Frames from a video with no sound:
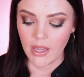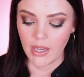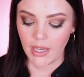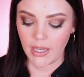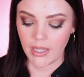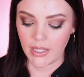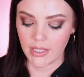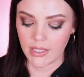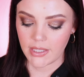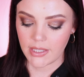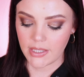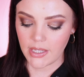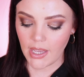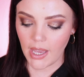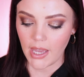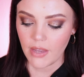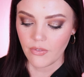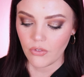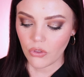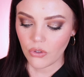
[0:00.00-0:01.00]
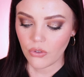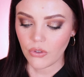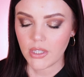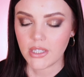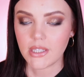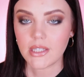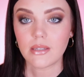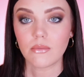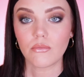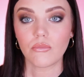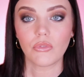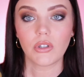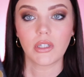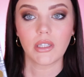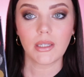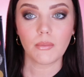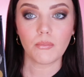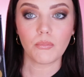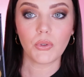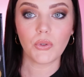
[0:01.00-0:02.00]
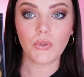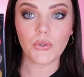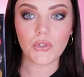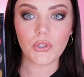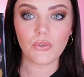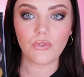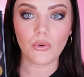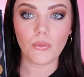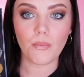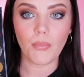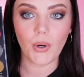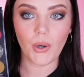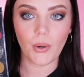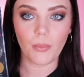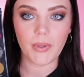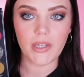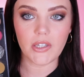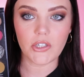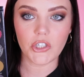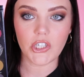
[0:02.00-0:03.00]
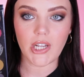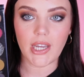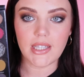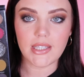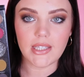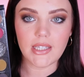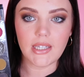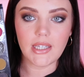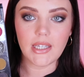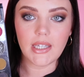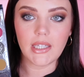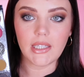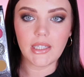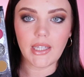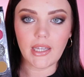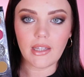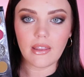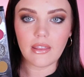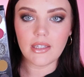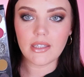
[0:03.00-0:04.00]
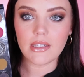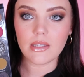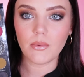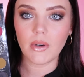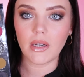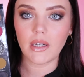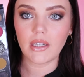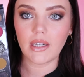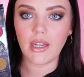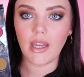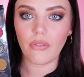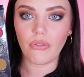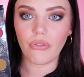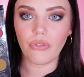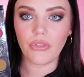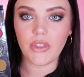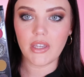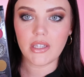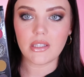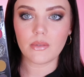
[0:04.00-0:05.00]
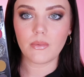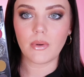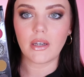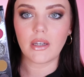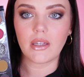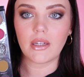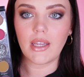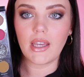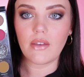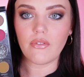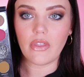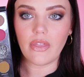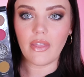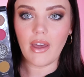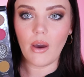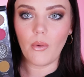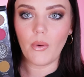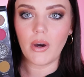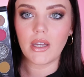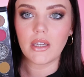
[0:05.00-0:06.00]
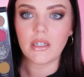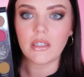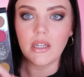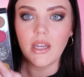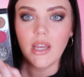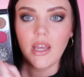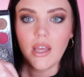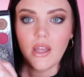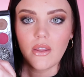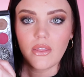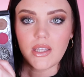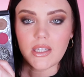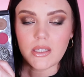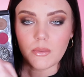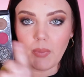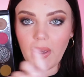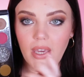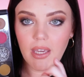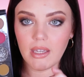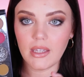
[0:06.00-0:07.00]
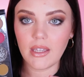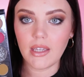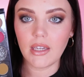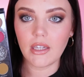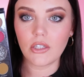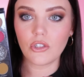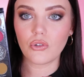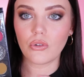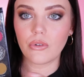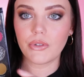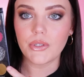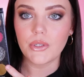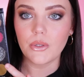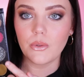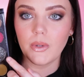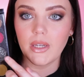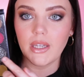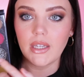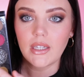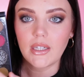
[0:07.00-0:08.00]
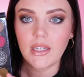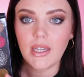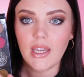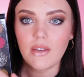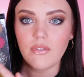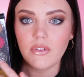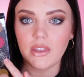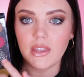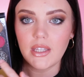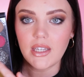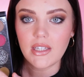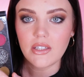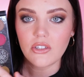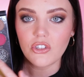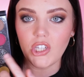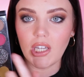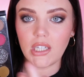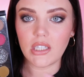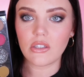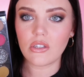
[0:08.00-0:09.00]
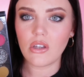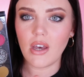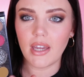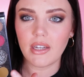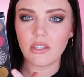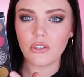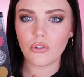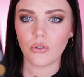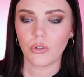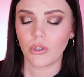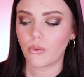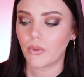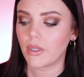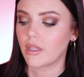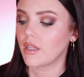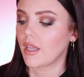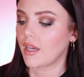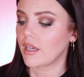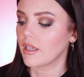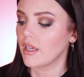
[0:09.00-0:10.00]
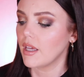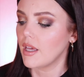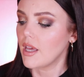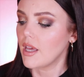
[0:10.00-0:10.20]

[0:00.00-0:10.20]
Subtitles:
is even though there's some really beautiful popping shades in here, like this one and this one, even that one, this pink here draws you in, even these shades kind of draw you in, like